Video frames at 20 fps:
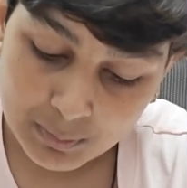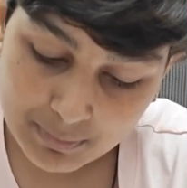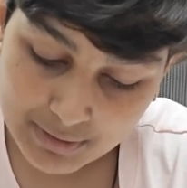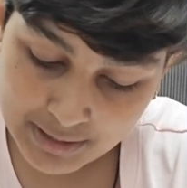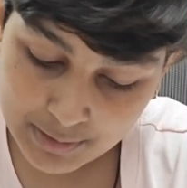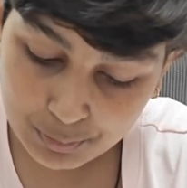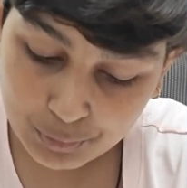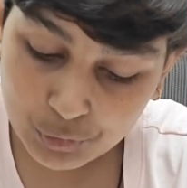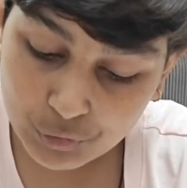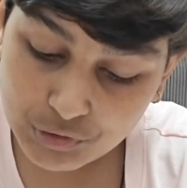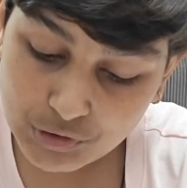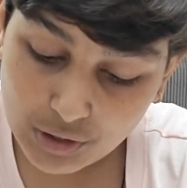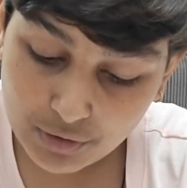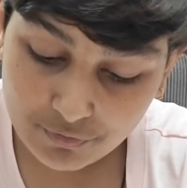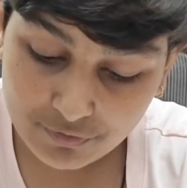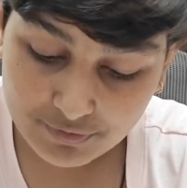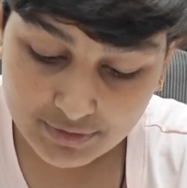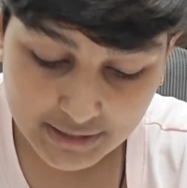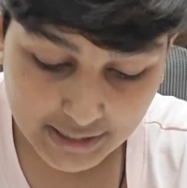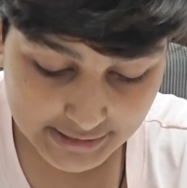Mahmud
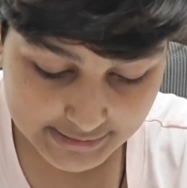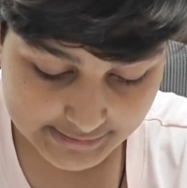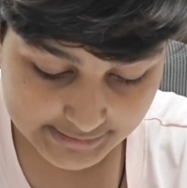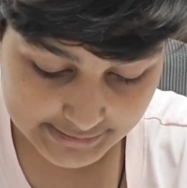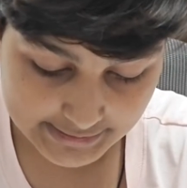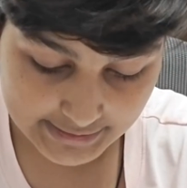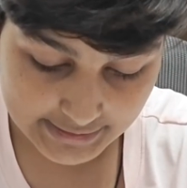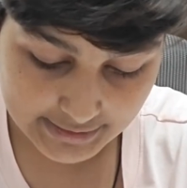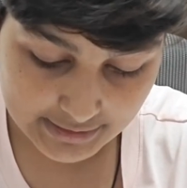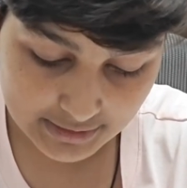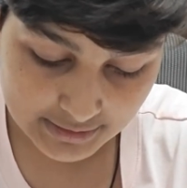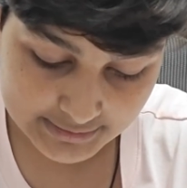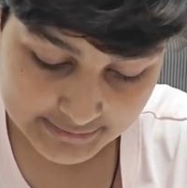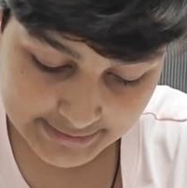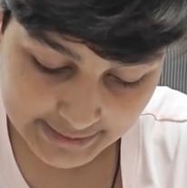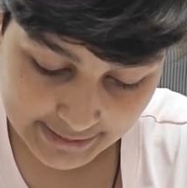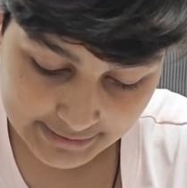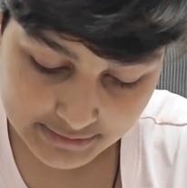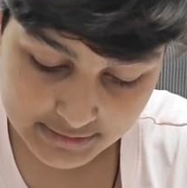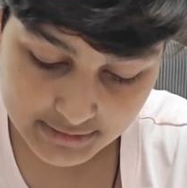of Ghazni
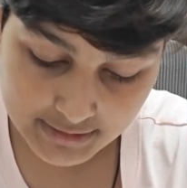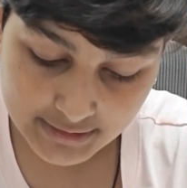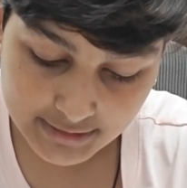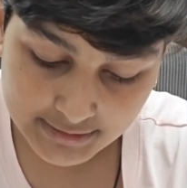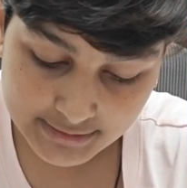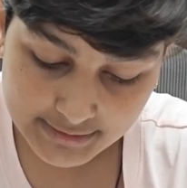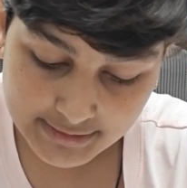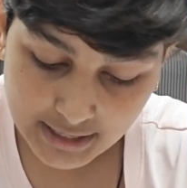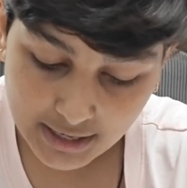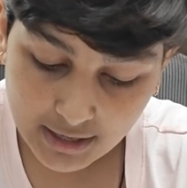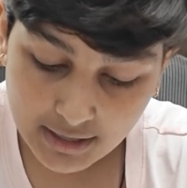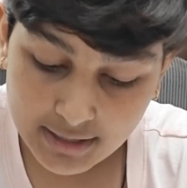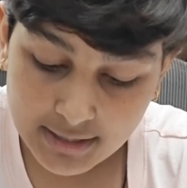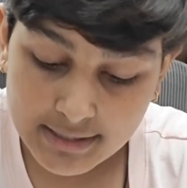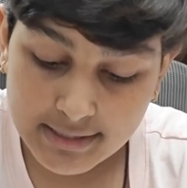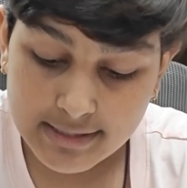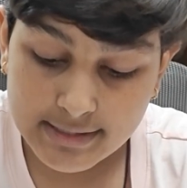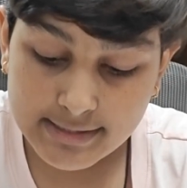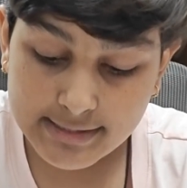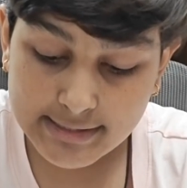attacked India
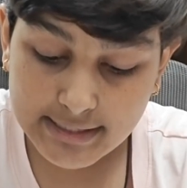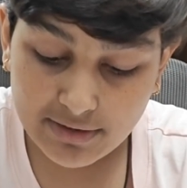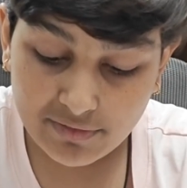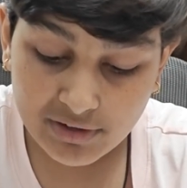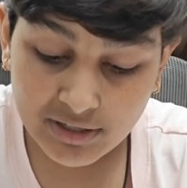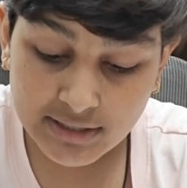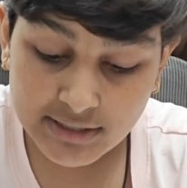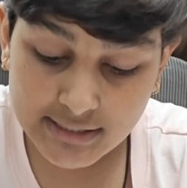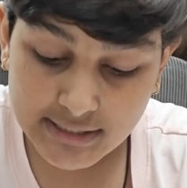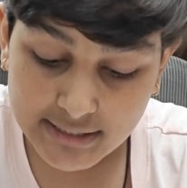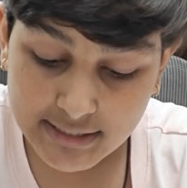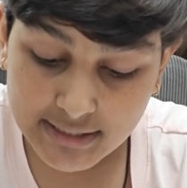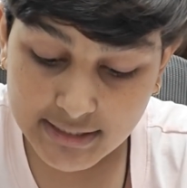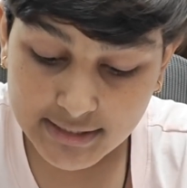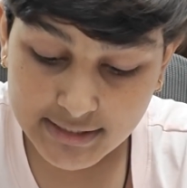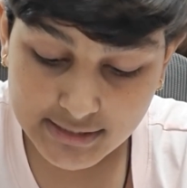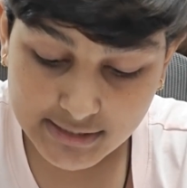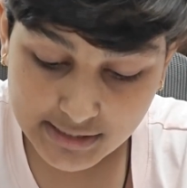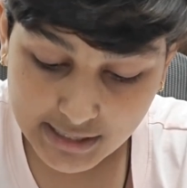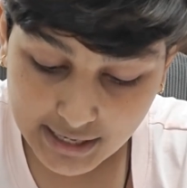
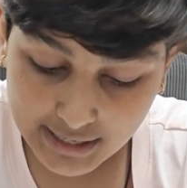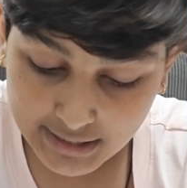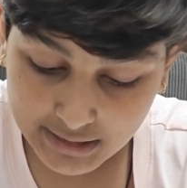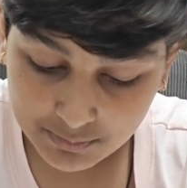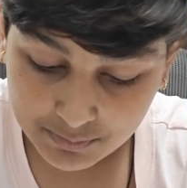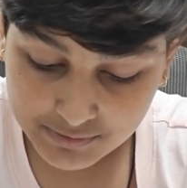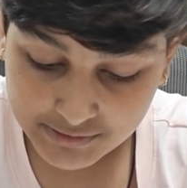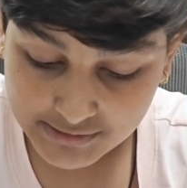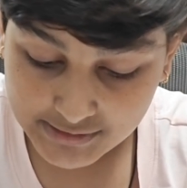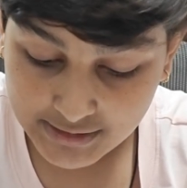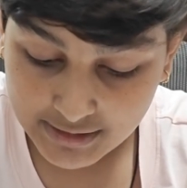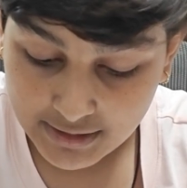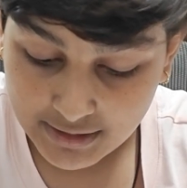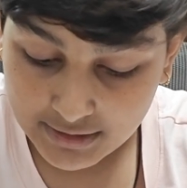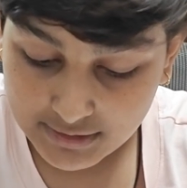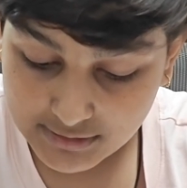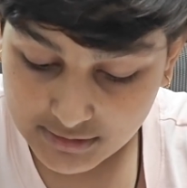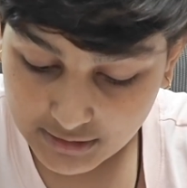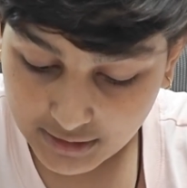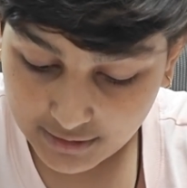17 times,
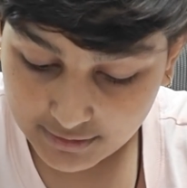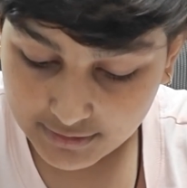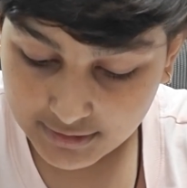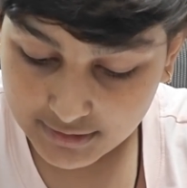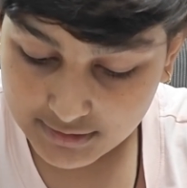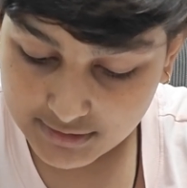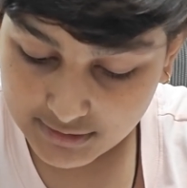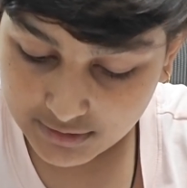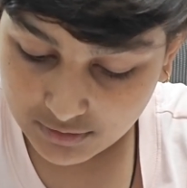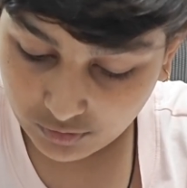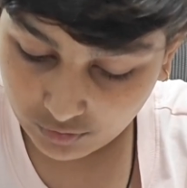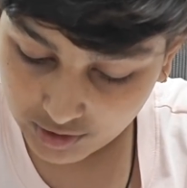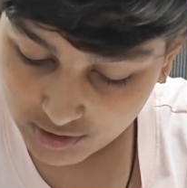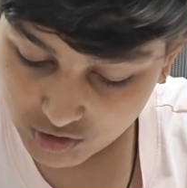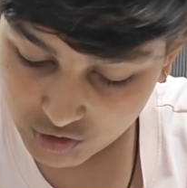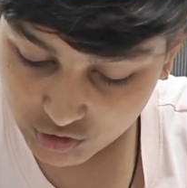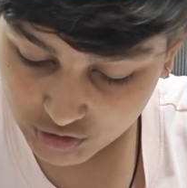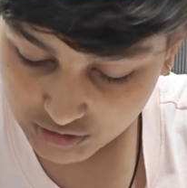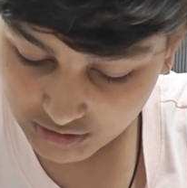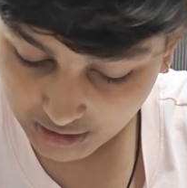targeting
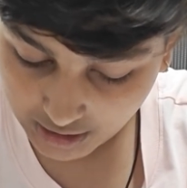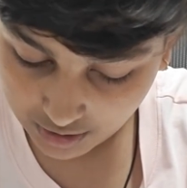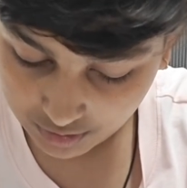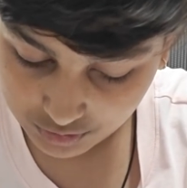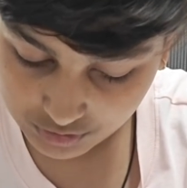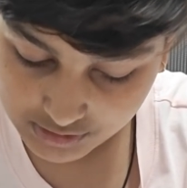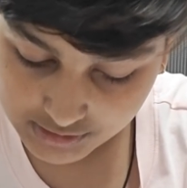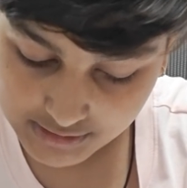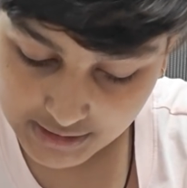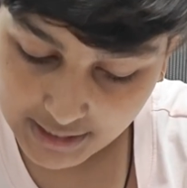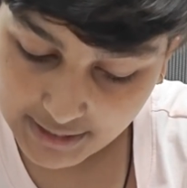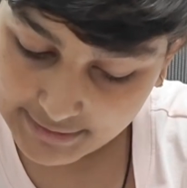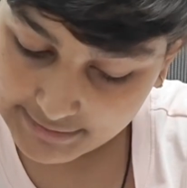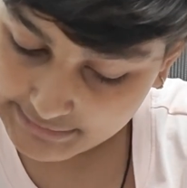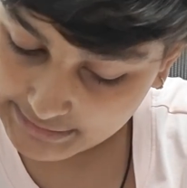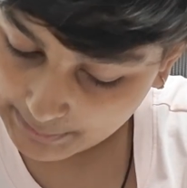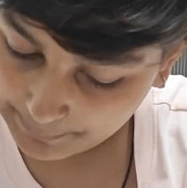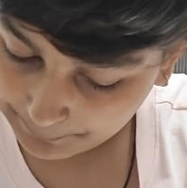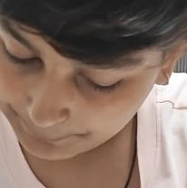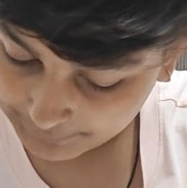rich towns
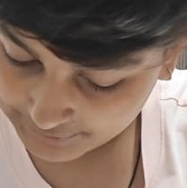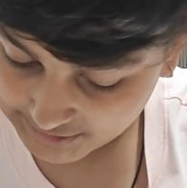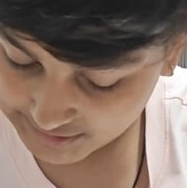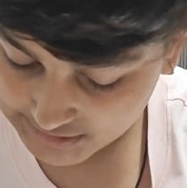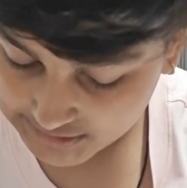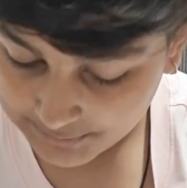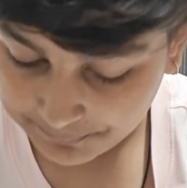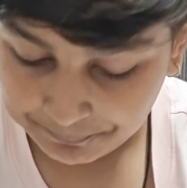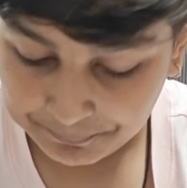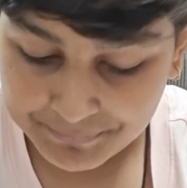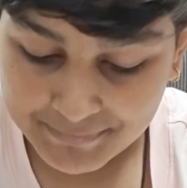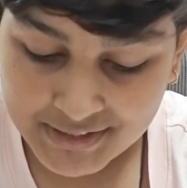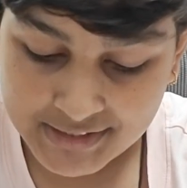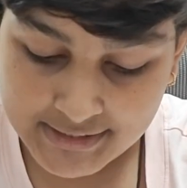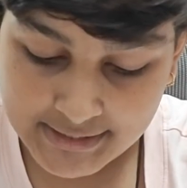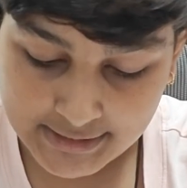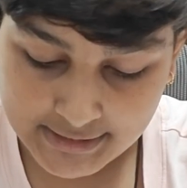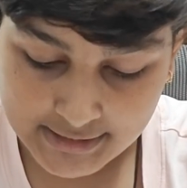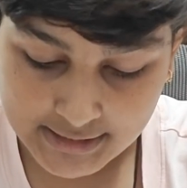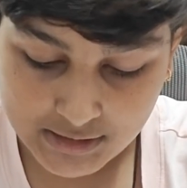and temples
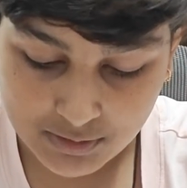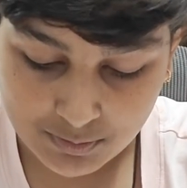such